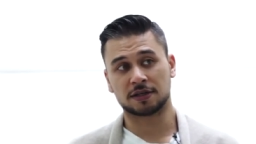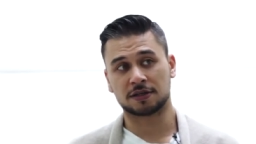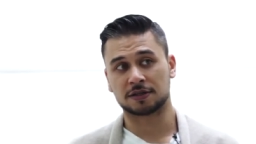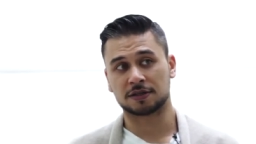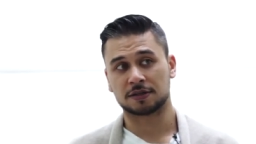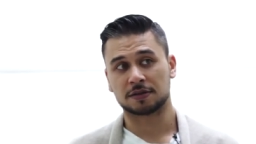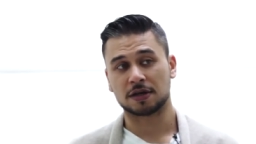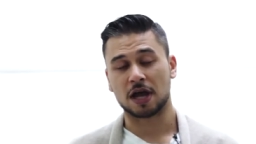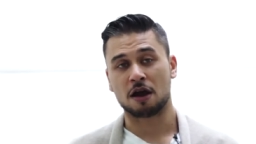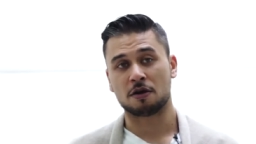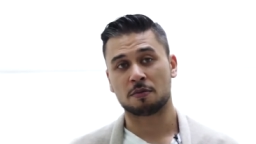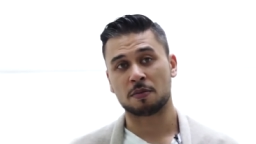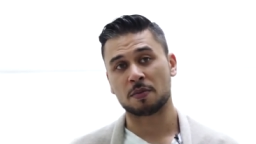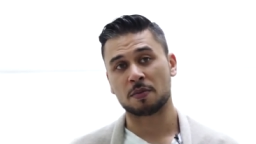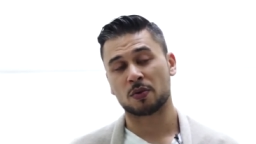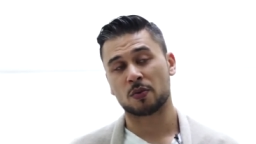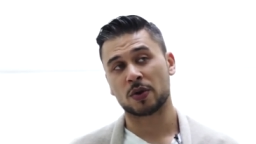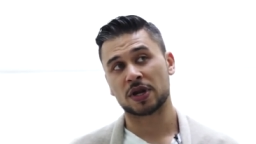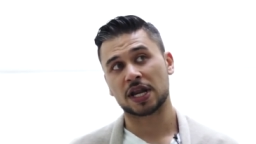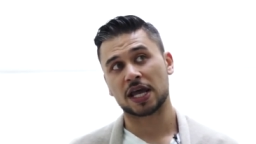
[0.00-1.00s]
I
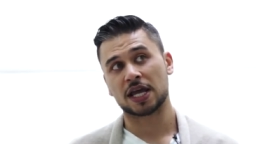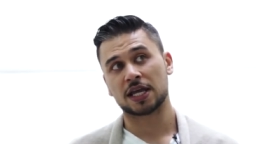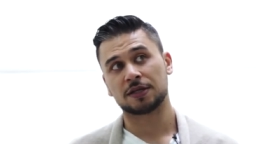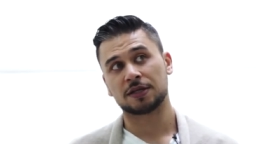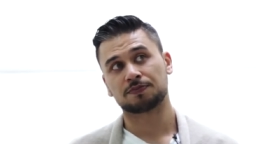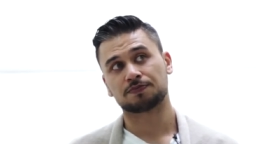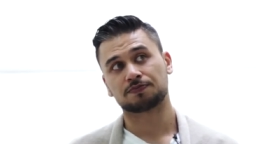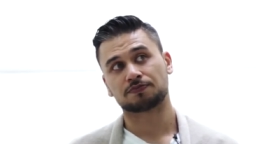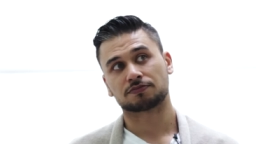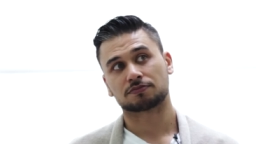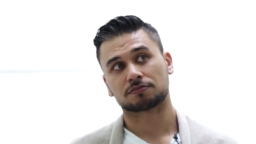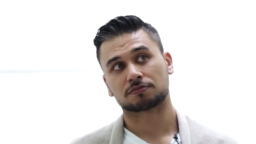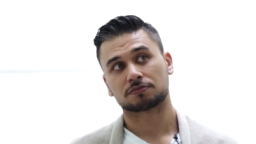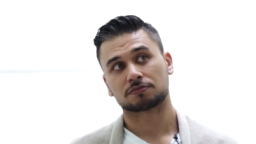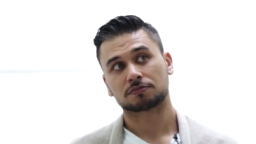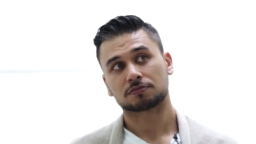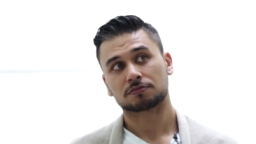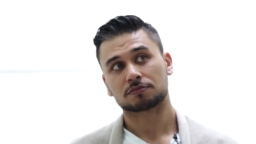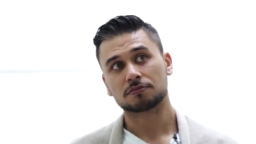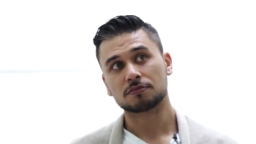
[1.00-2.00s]
remember when they,
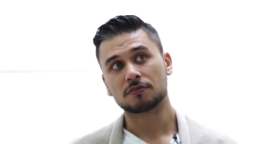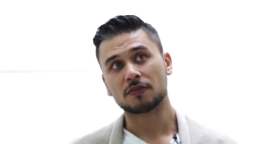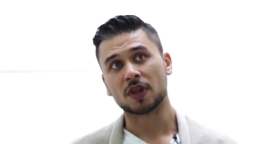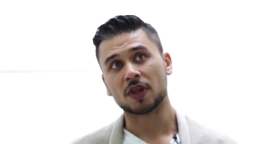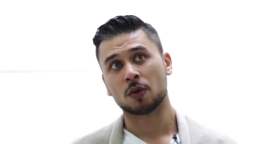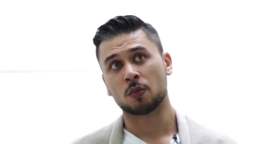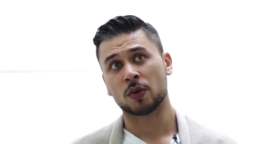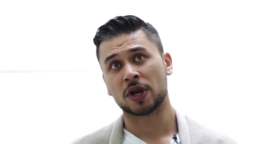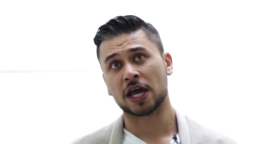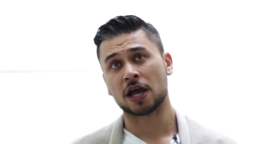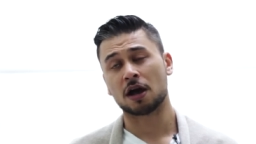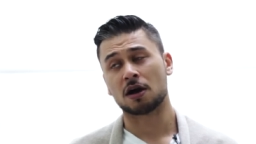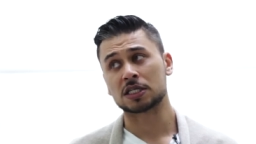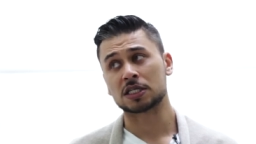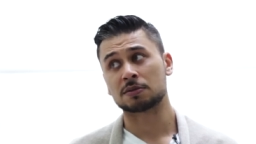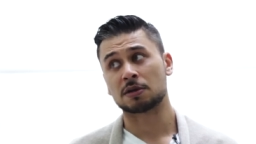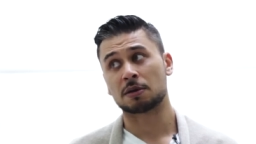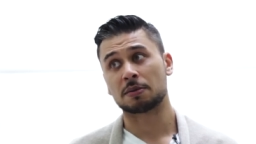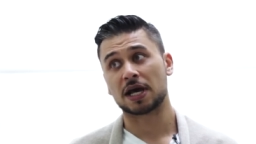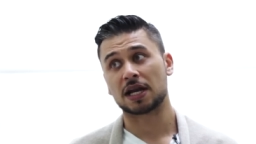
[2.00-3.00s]
when they
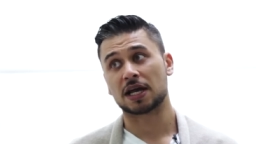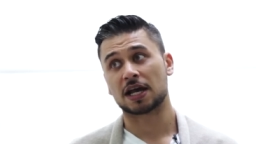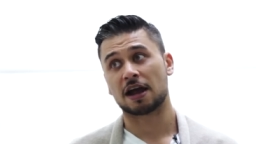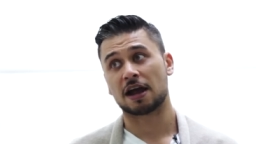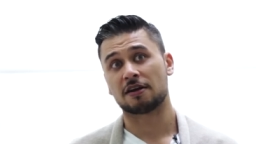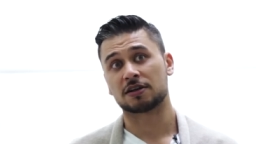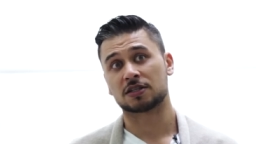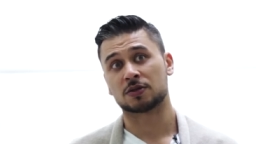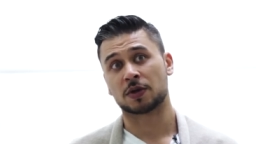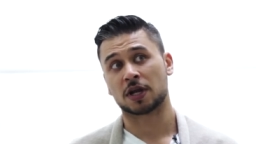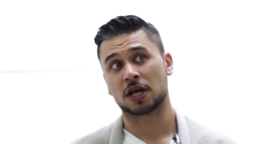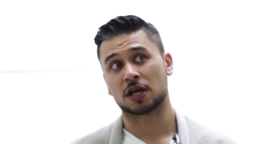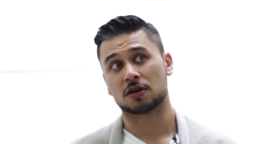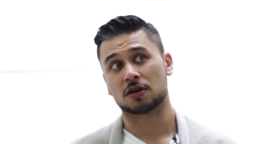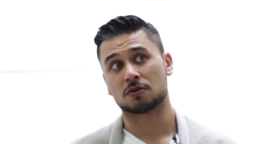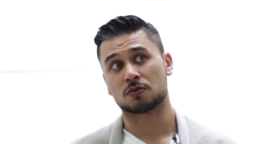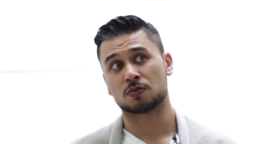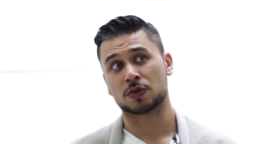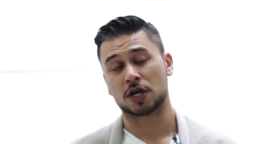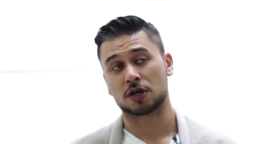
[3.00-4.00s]
asked me about the character, when I,
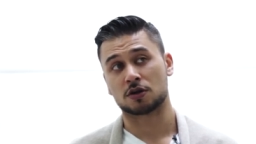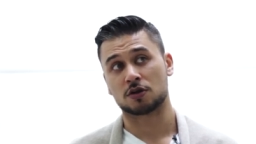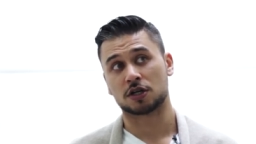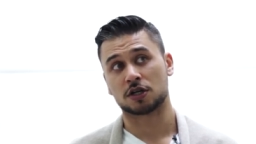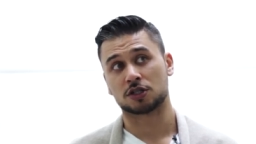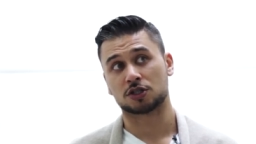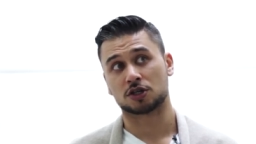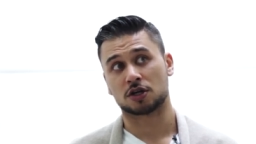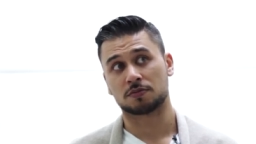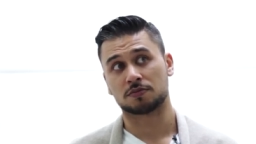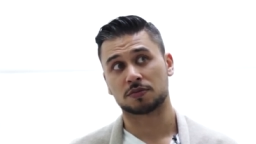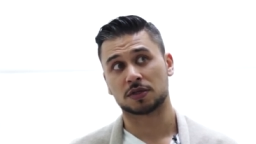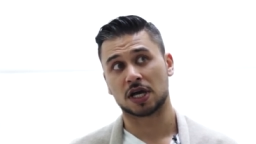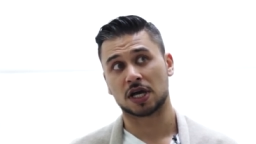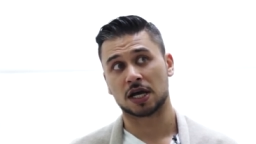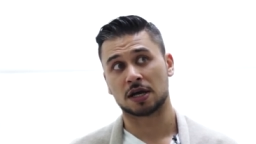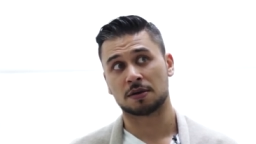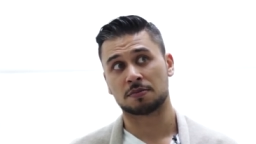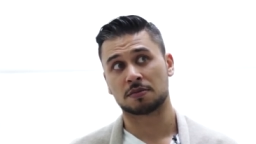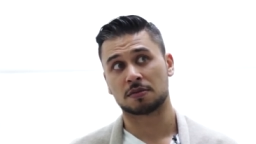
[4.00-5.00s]
when I got the job,
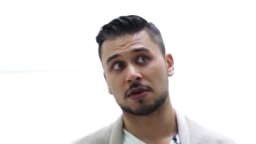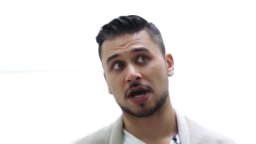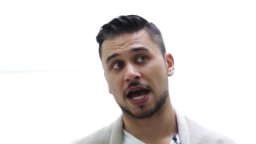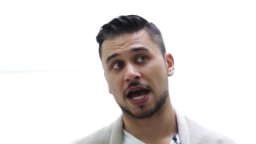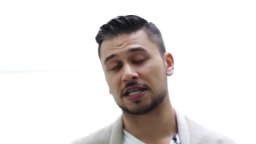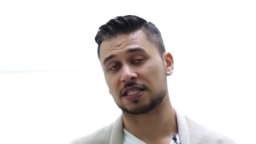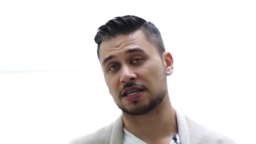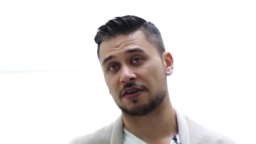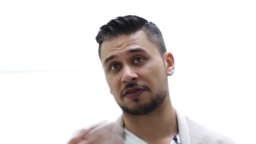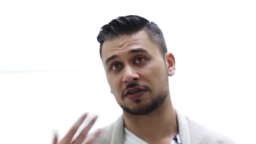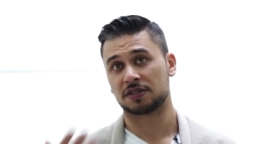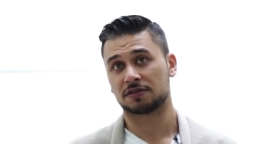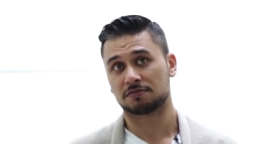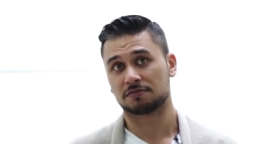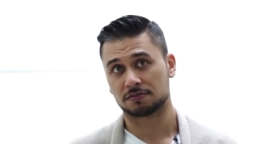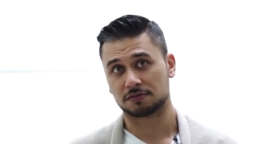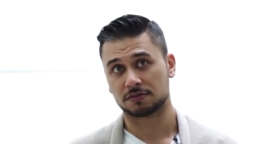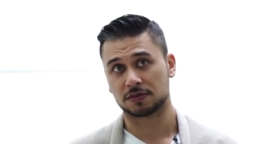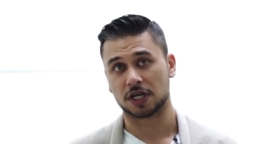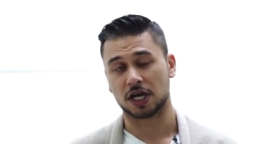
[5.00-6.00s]
um, I had to have a,
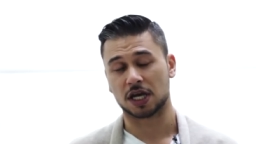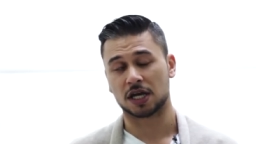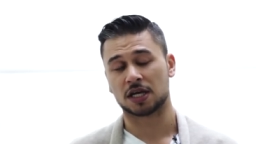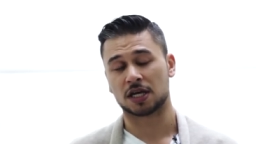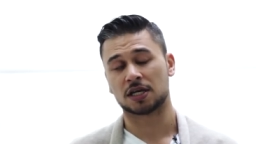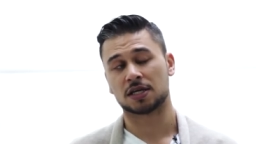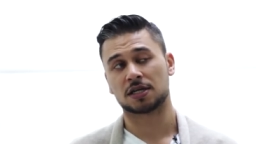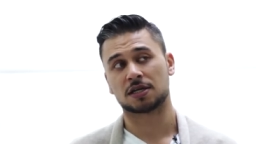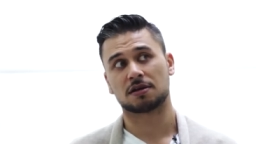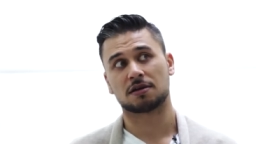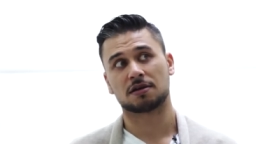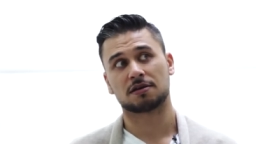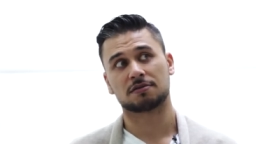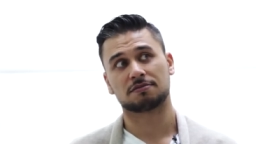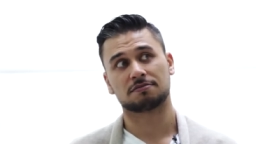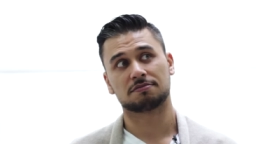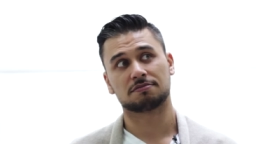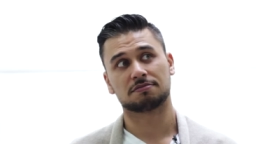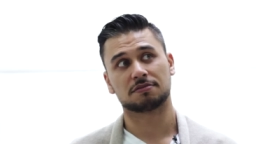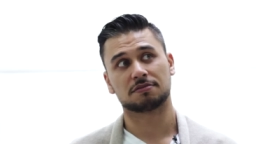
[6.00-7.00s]
uh,
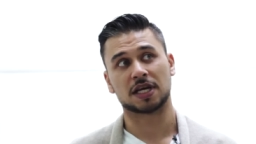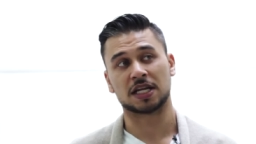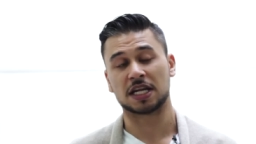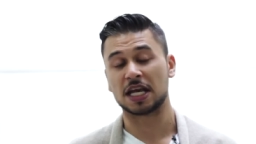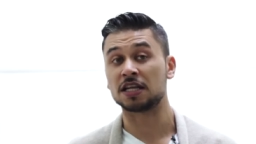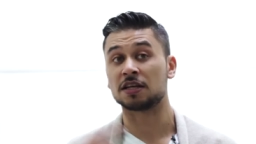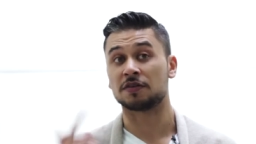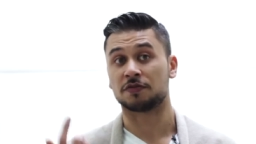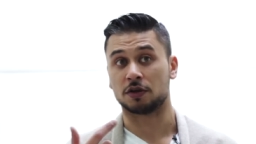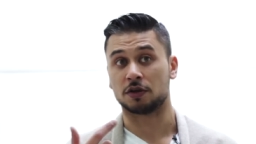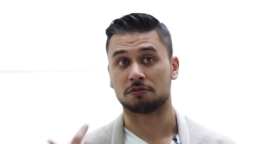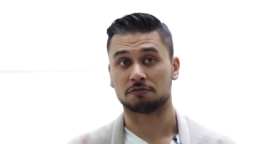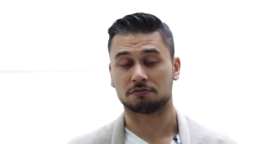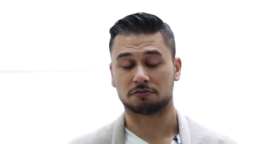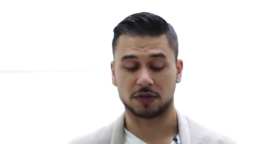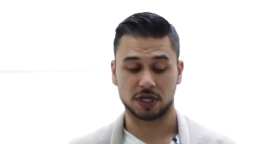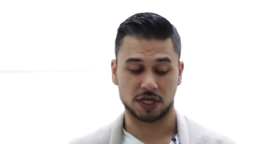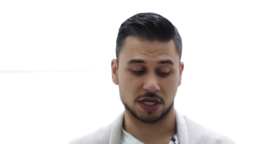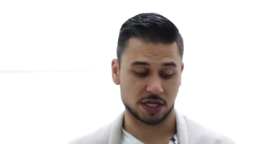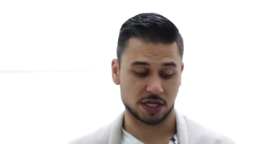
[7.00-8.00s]
an interview
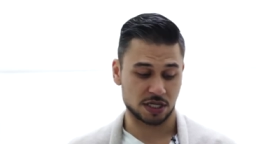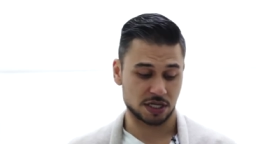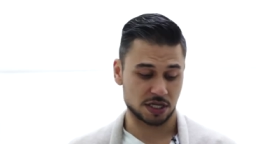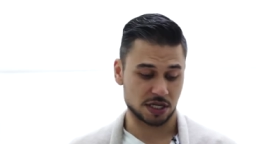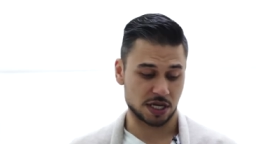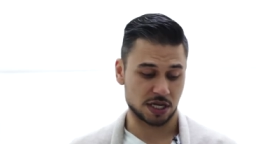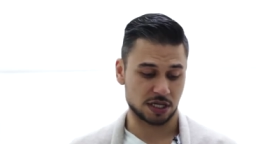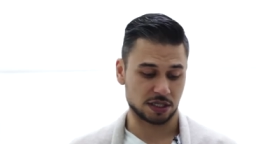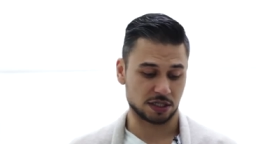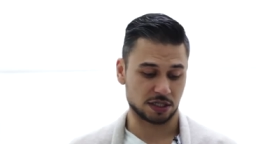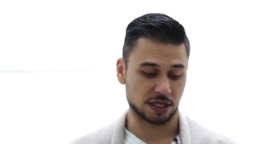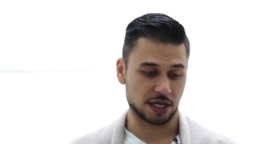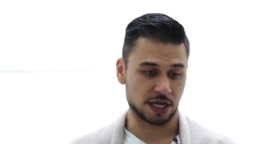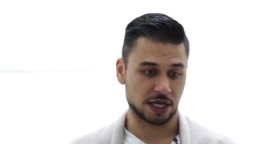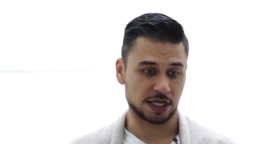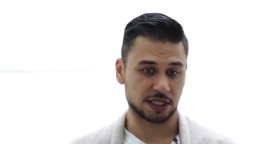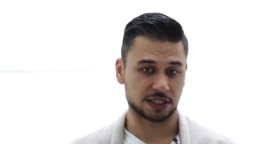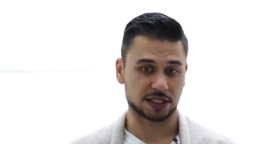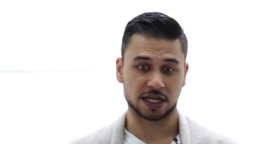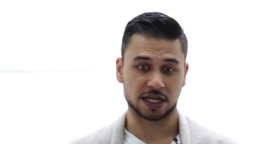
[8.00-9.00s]
in
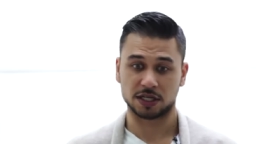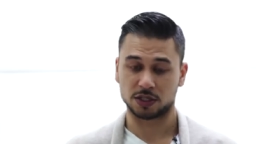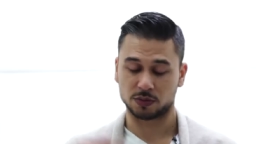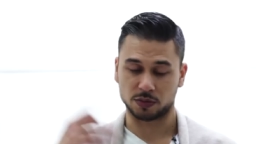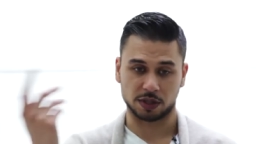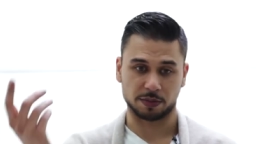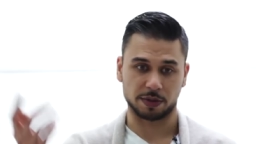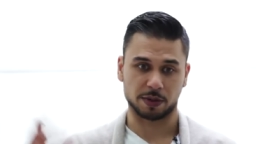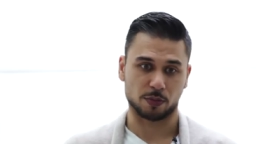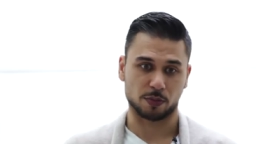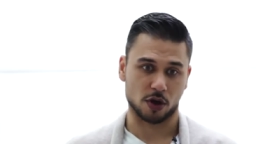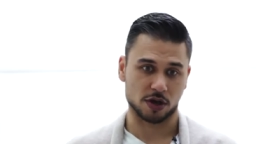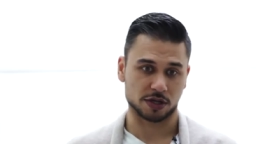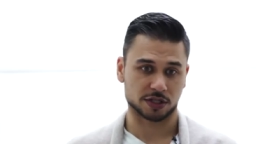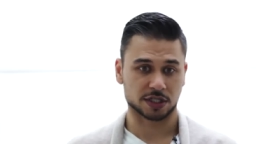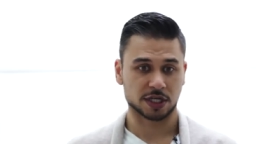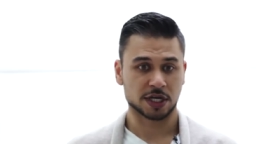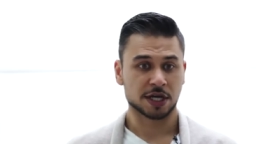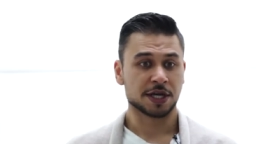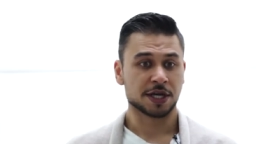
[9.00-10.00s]
EastEnders with the big
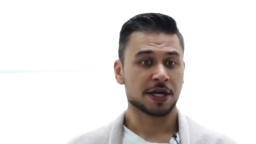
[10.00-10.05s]
boss.